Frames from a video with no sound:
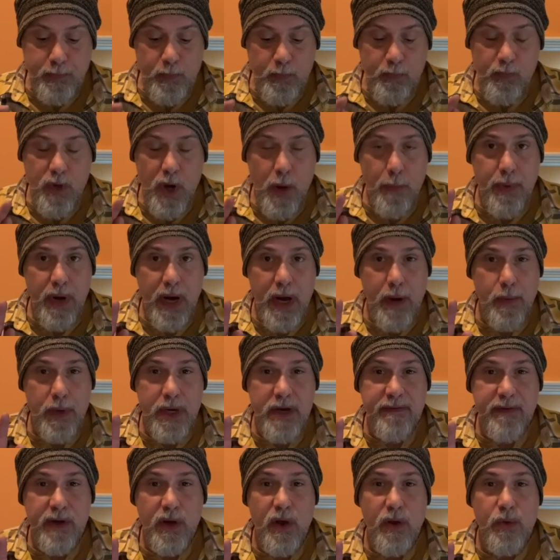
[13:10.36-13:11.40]
but I would
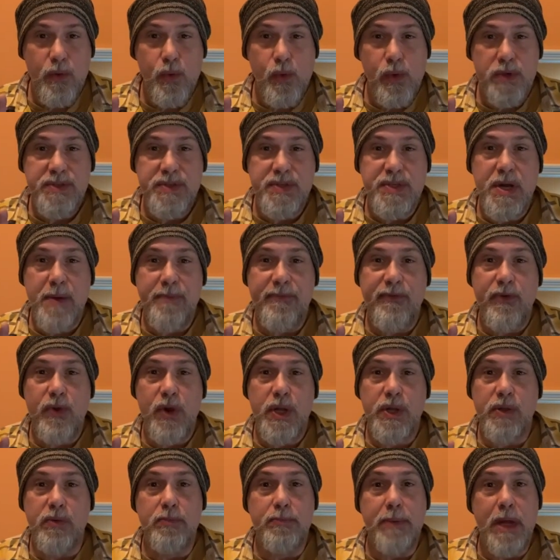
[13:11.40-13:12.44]
even go one step
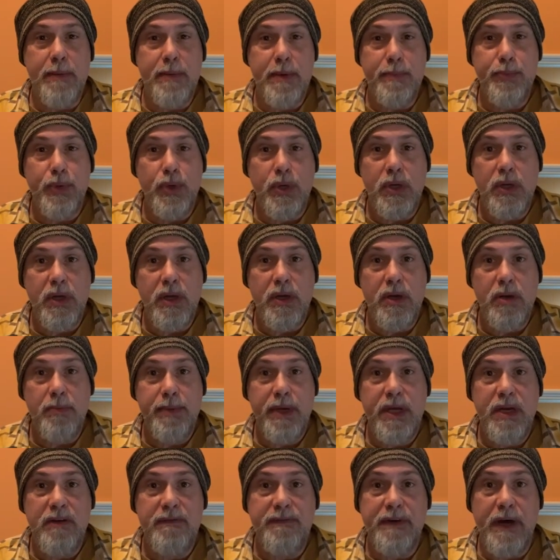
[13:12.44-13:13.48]
further and maybe put a little bit of